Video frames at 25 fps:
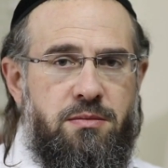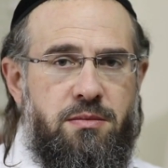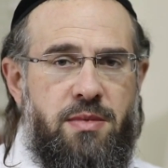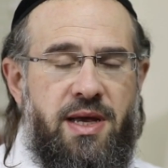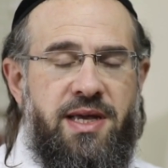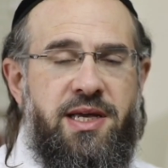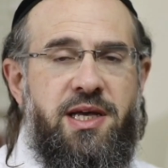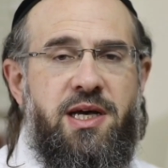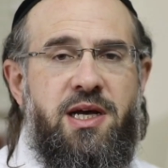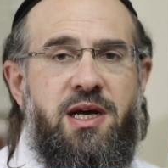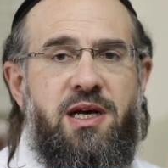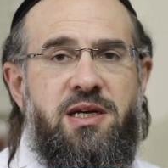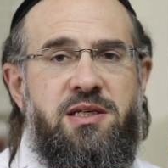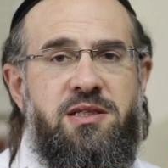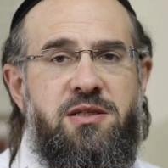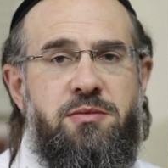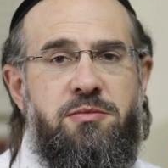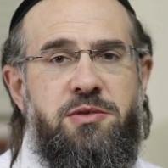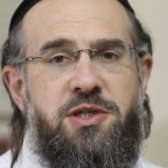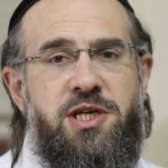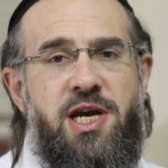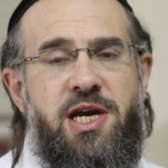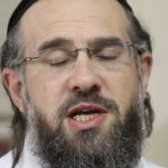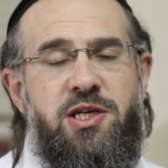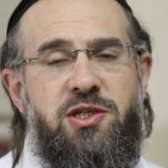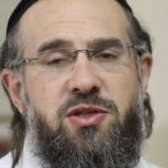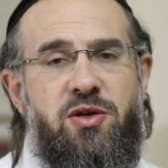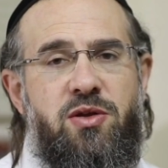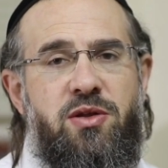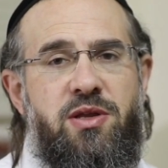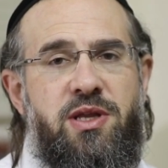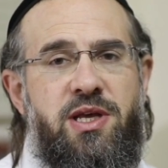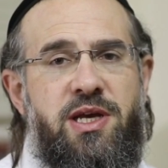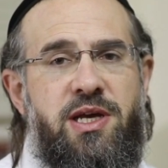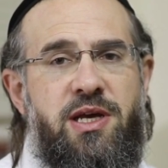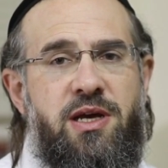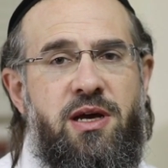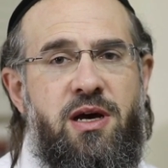make a custom change
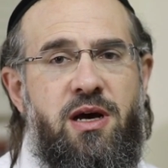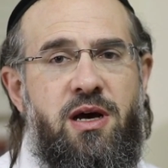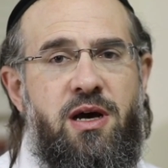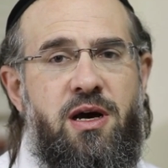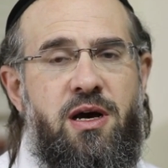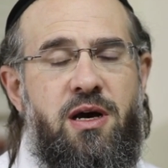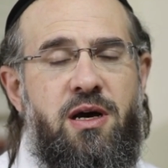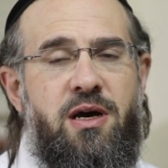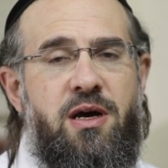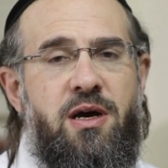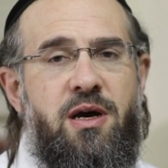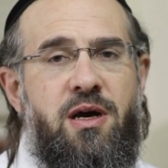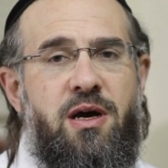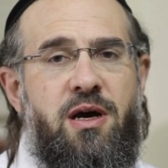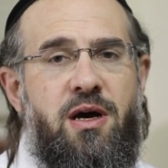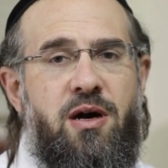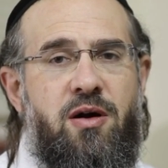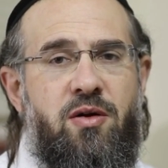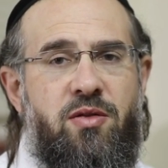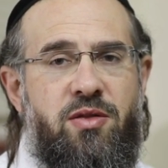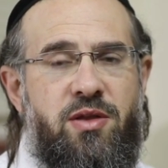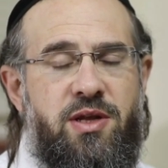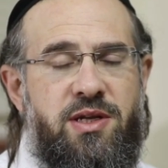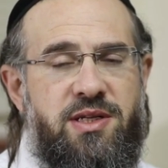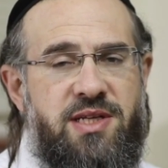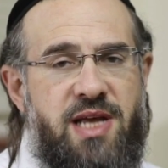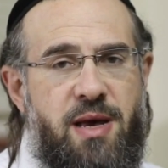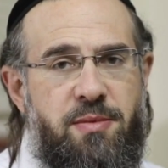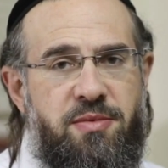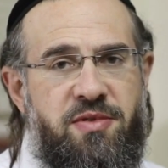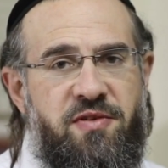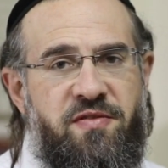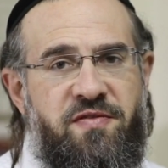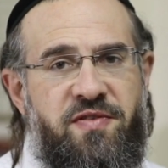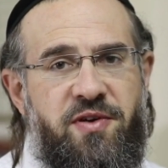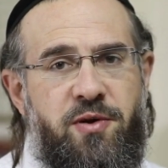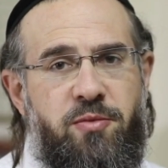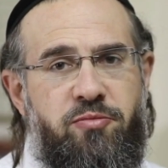on the
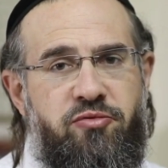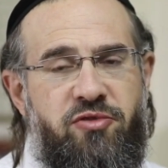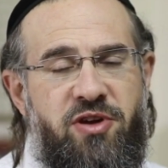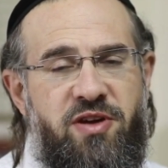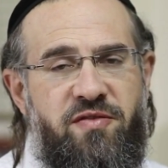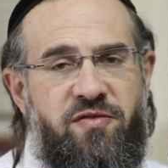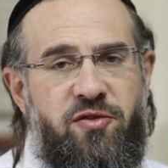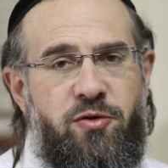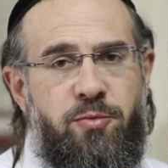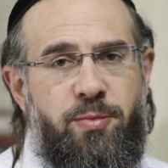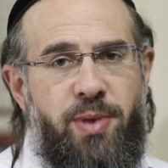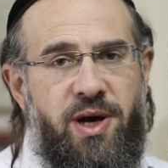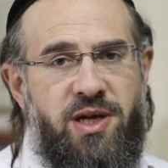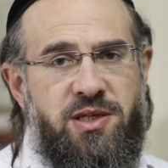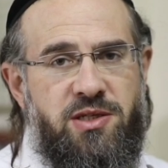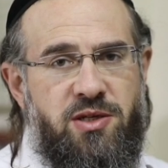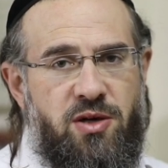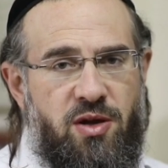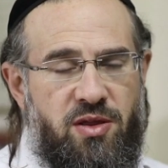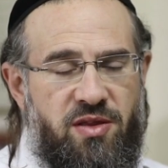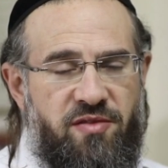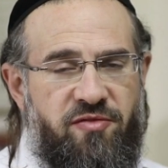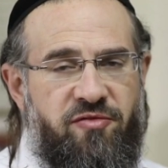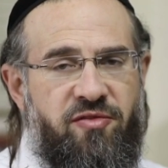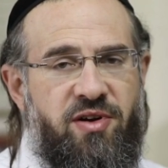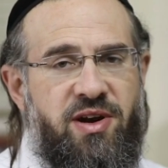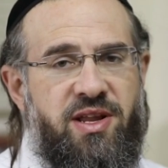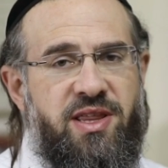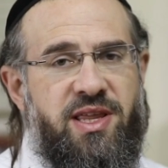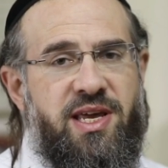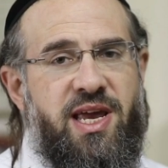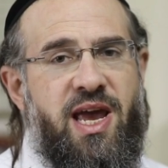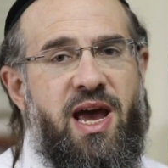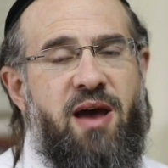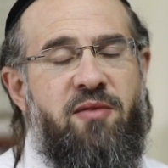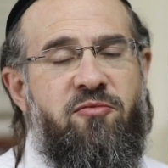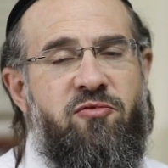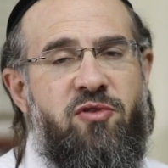depth of field preview button on the front of
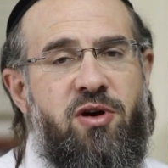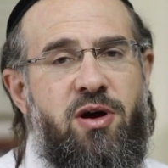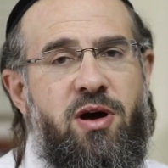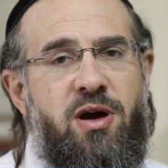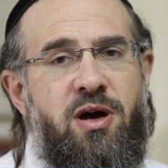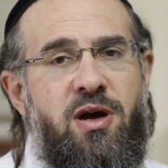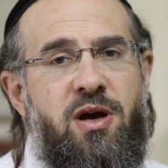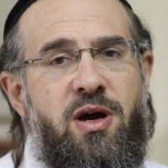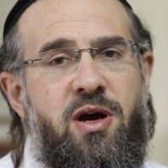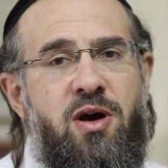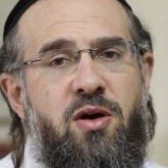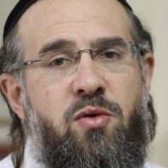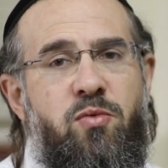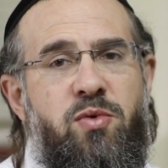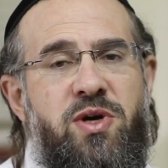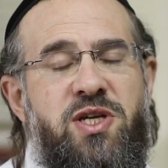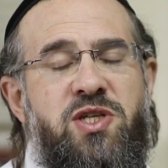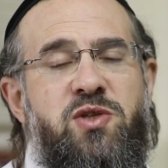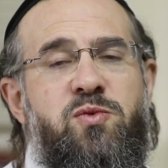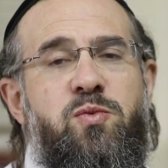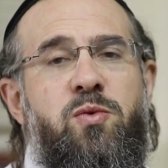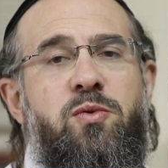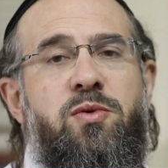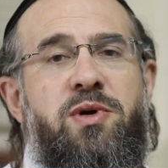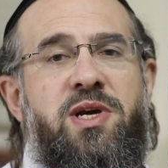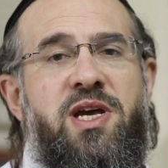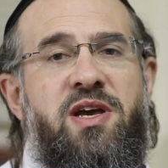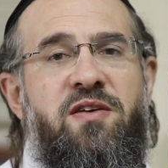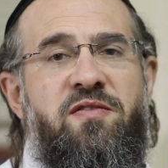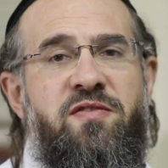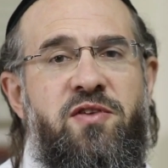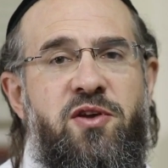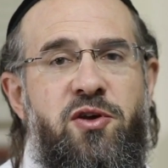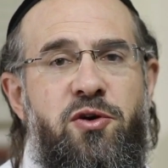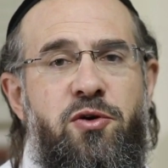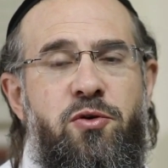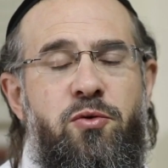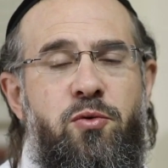the camera, which will
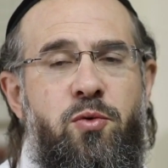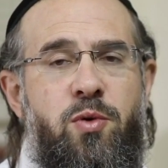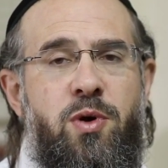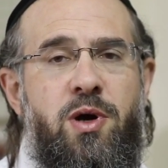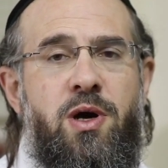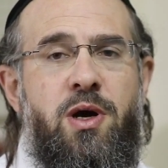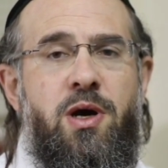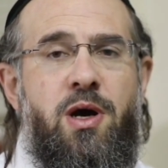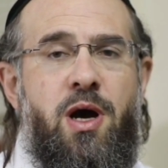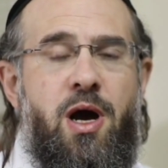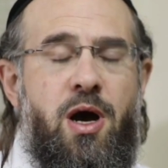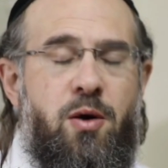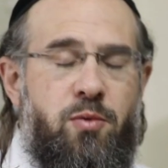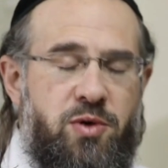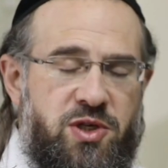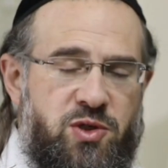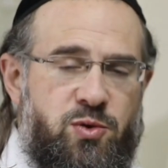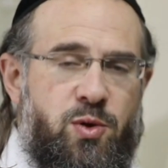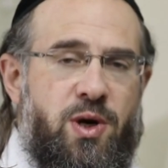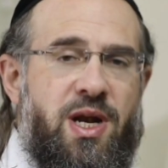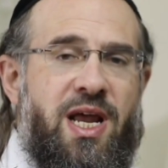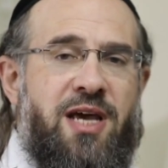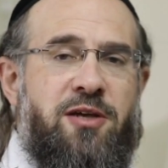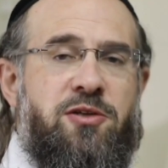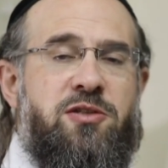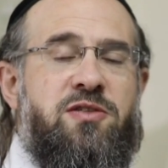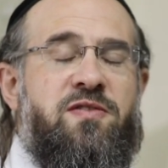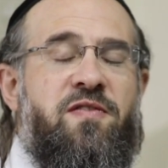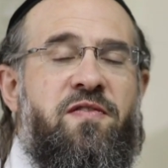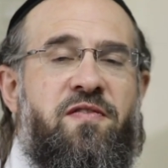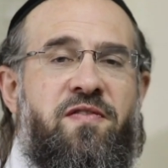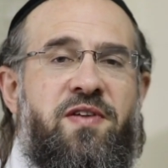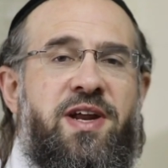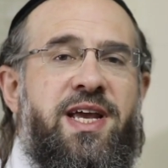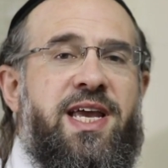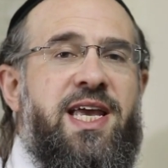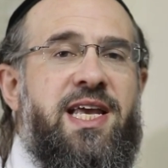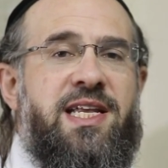give you, which will allow you to
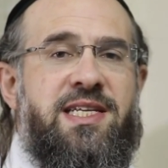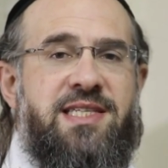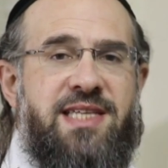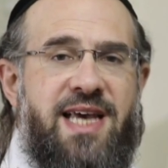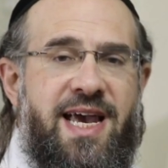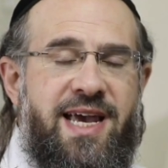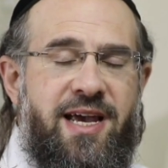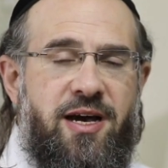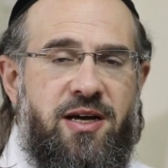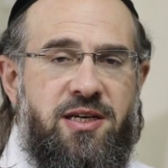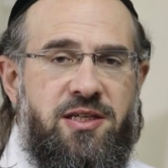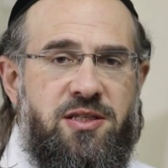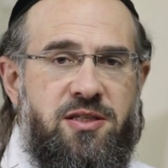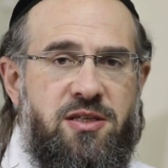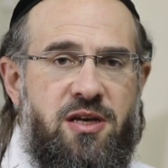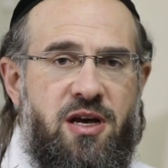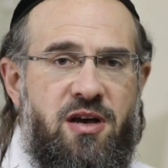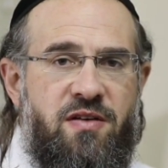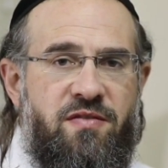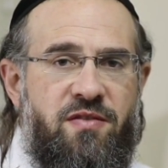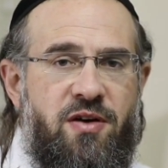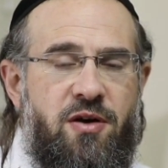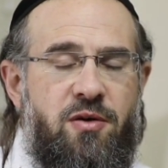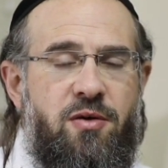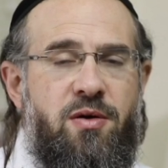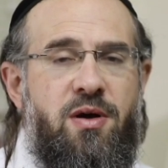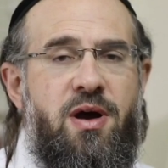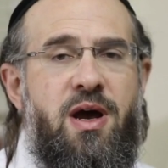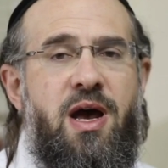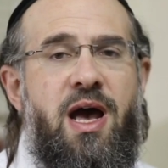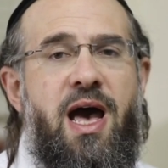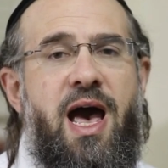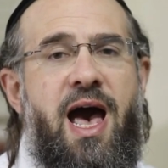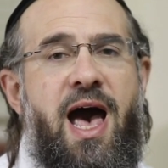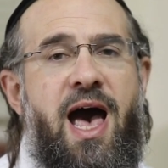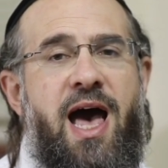flick into AI Servo.